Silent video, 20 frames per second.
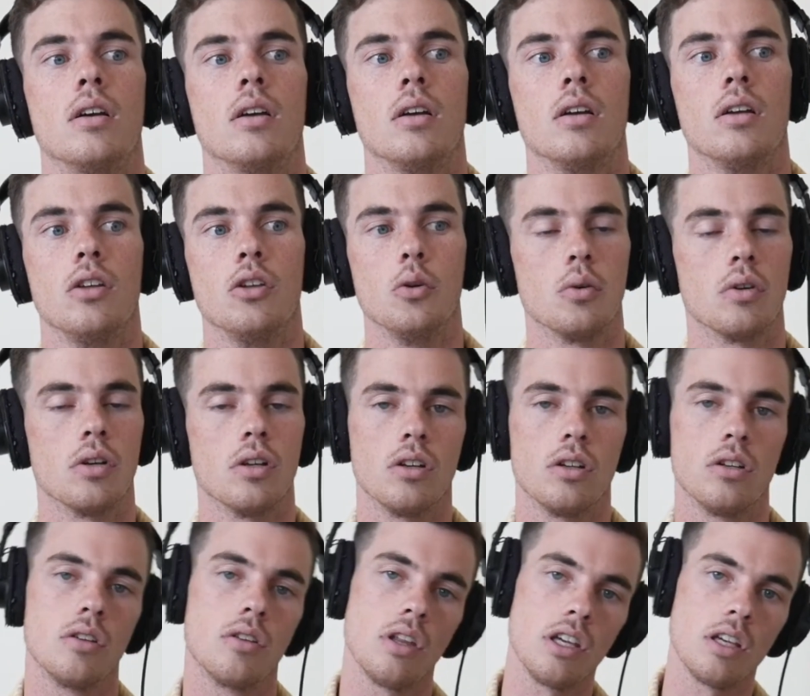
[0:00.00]
you can
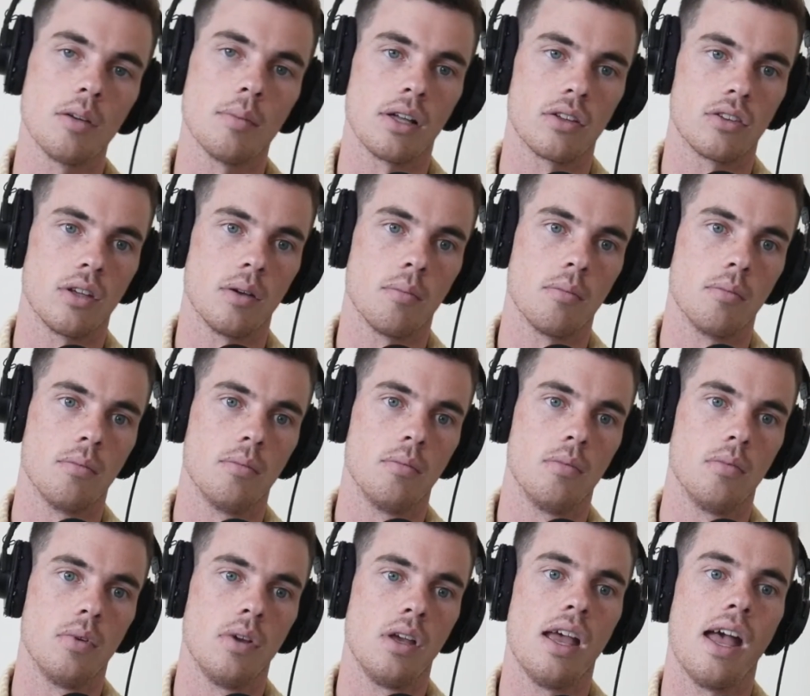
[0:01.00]
think about them.
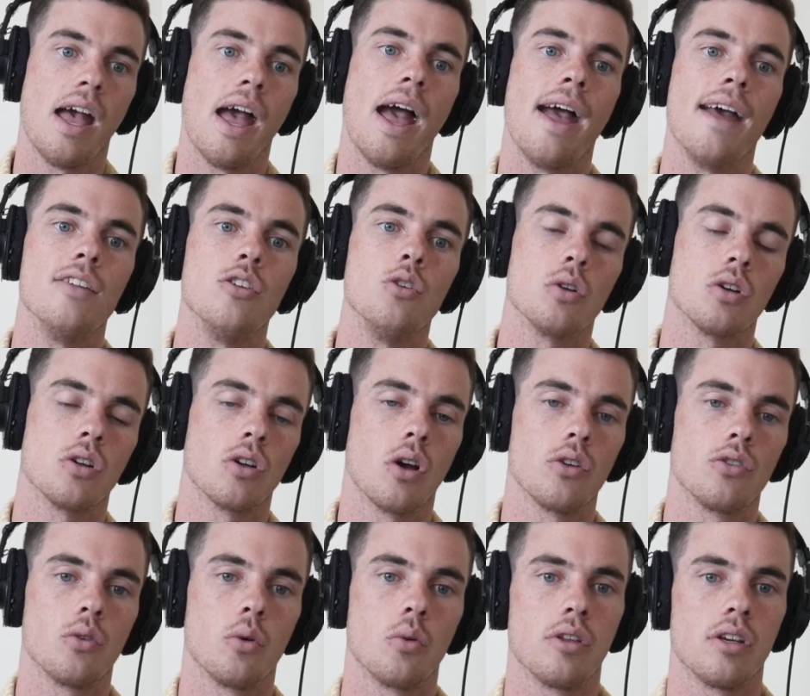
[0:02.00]
And you can also
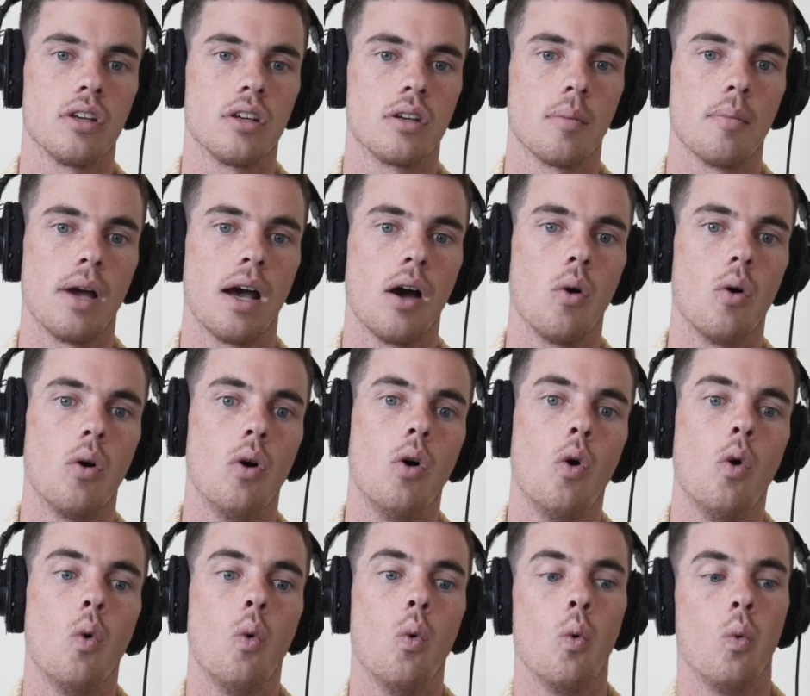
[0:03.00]
think about
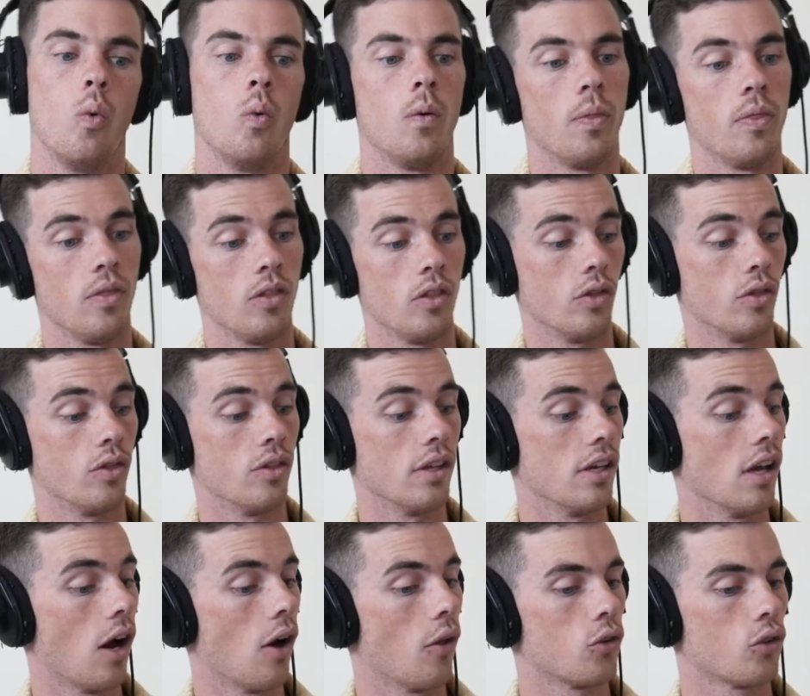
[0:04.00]
the
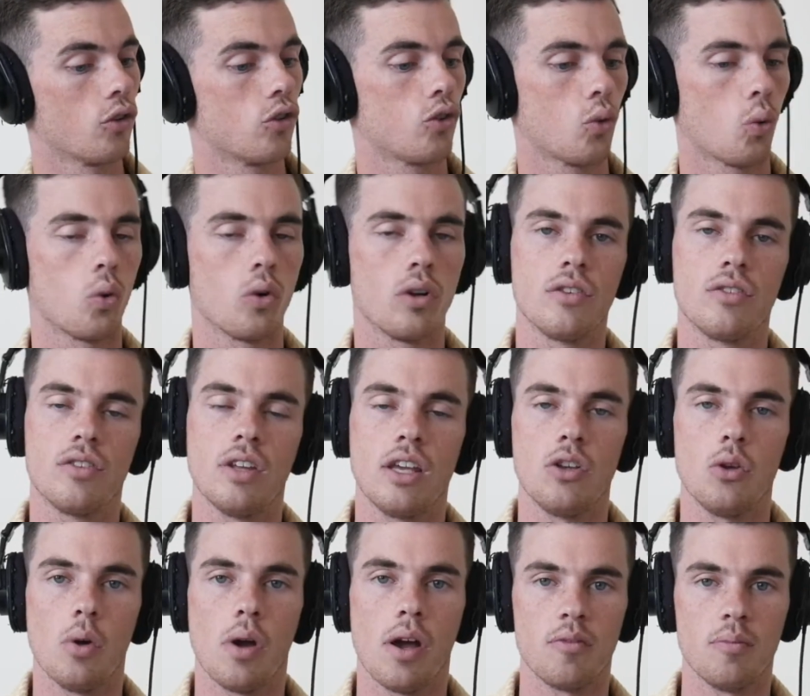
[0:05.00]
other stories that you
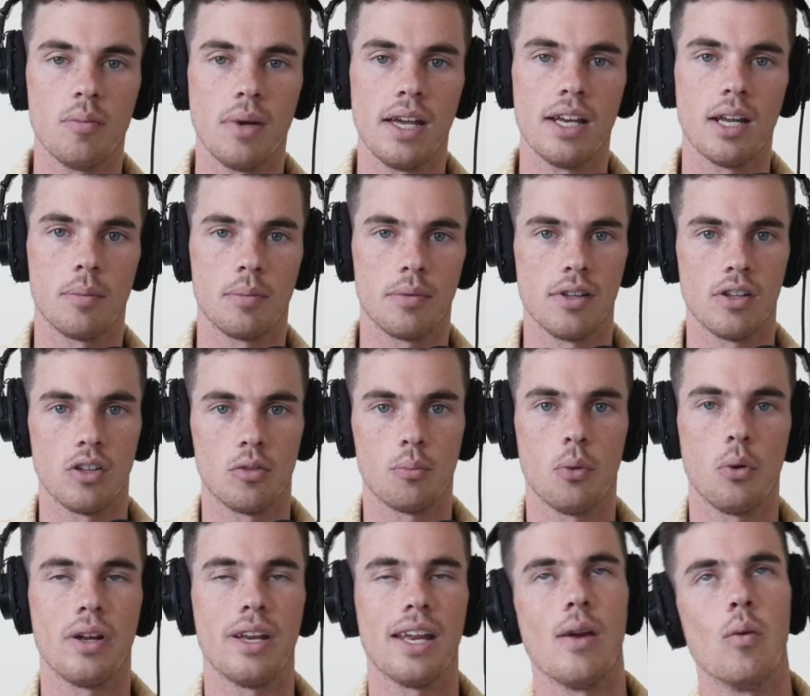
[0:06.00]
have made up to this
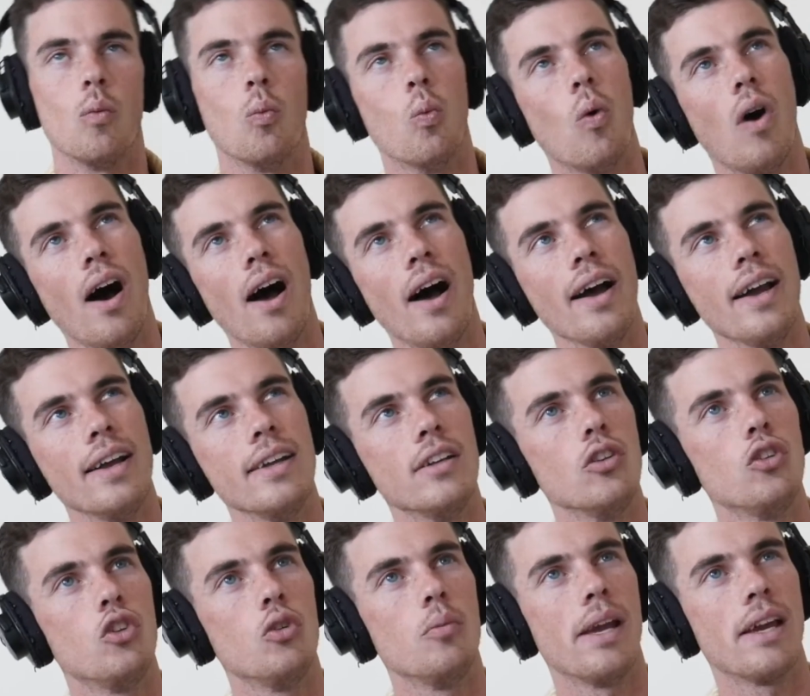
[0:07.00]
point and why did
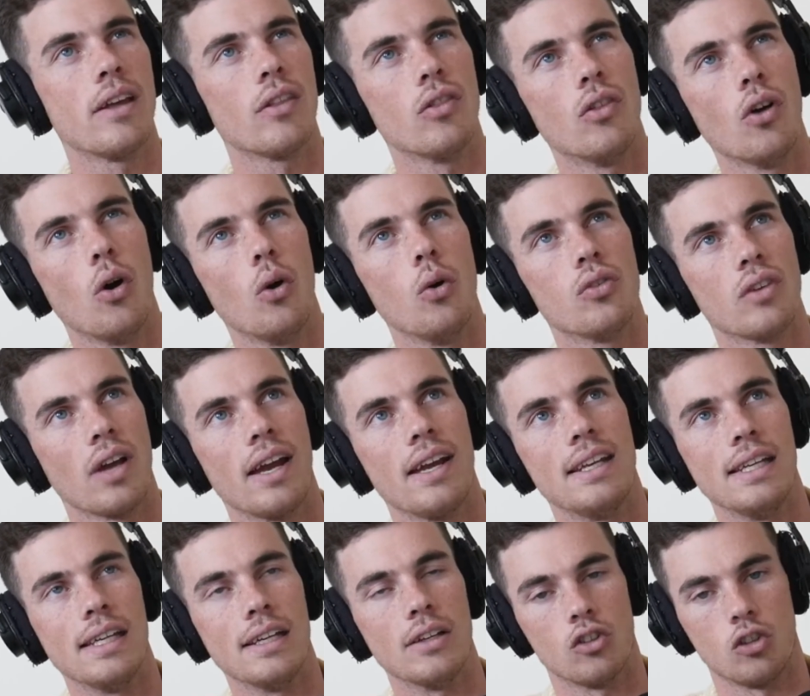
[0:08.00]
you make those
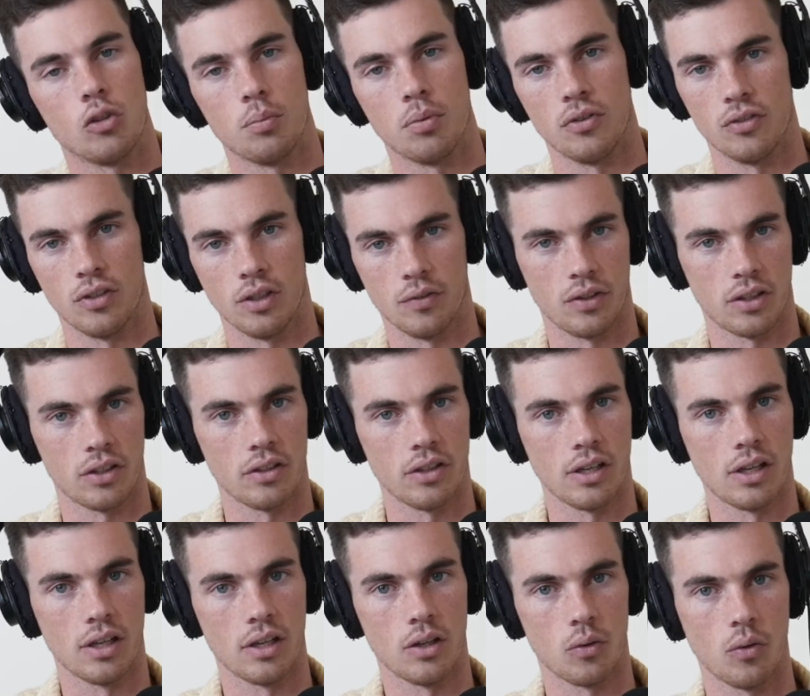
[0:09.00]
ideas specifically,
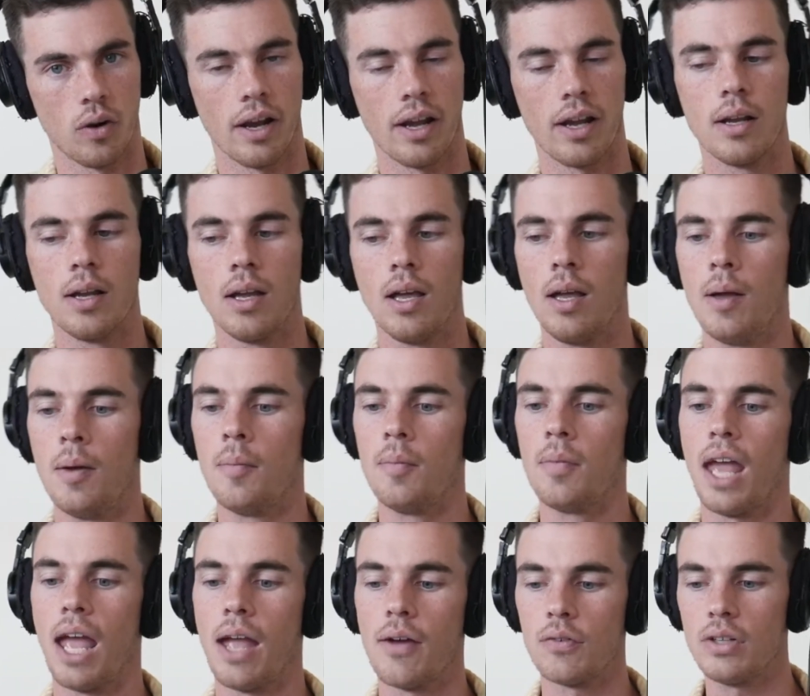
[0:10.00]
right?
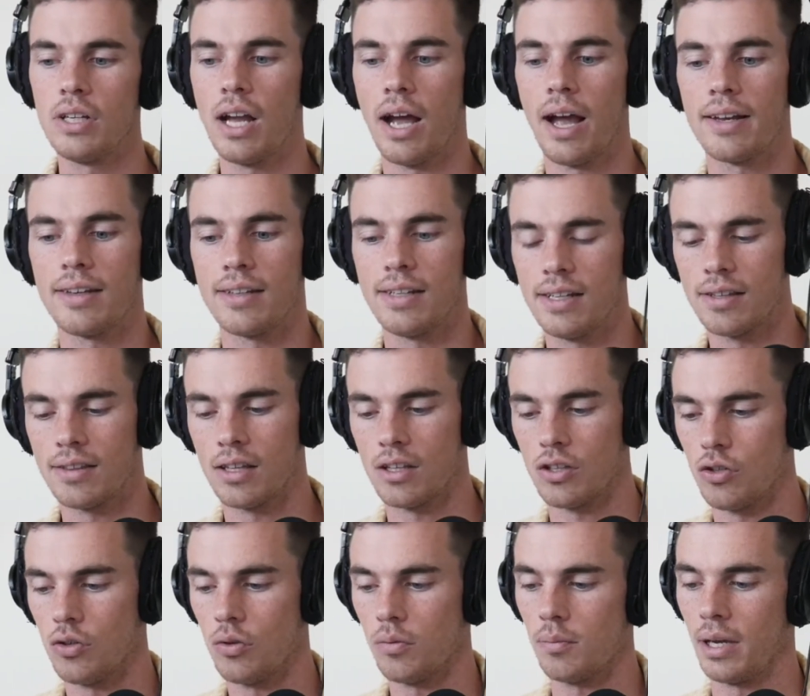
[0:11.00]
Every idea that
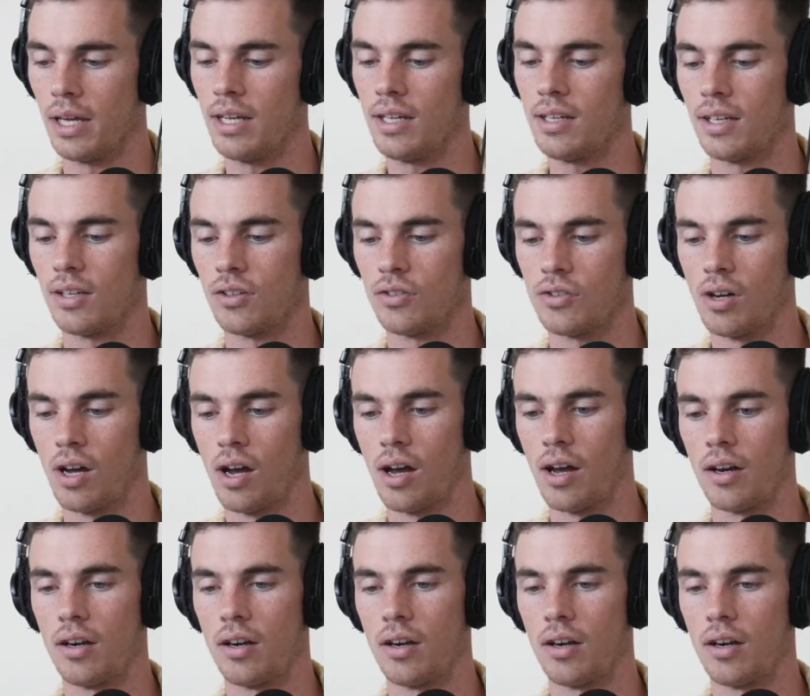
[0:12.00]
you make is not